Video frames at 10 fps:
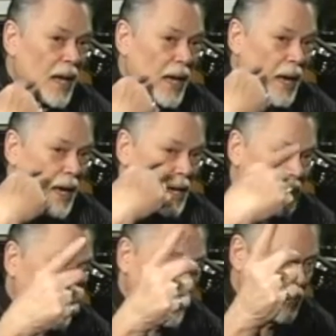
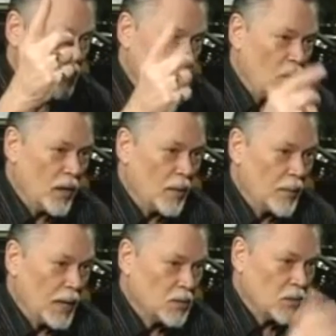And he was going up
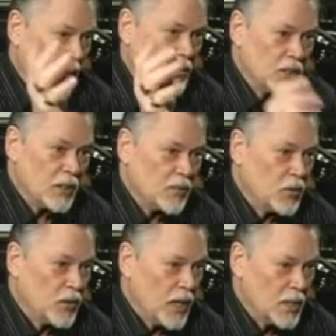and I said, well, I'll see you in a
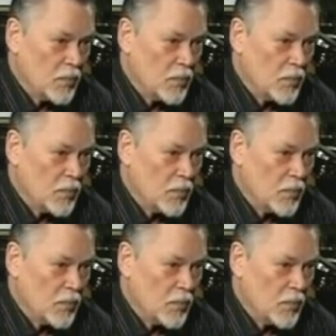few days,